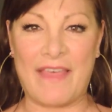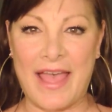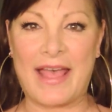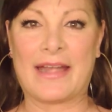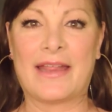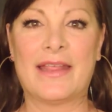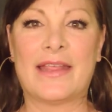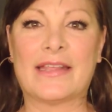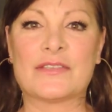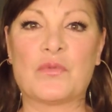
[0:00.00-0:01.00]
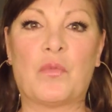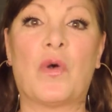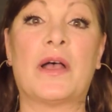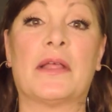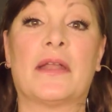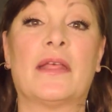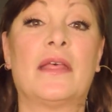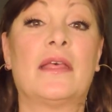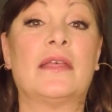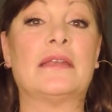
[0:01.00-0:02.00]
That is what
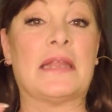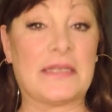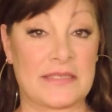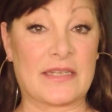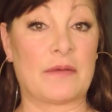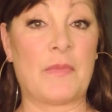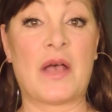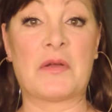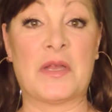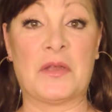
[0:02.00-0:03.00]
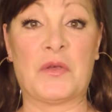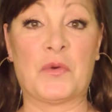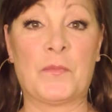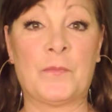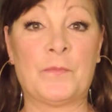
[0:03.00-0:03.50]
needs to come out in you.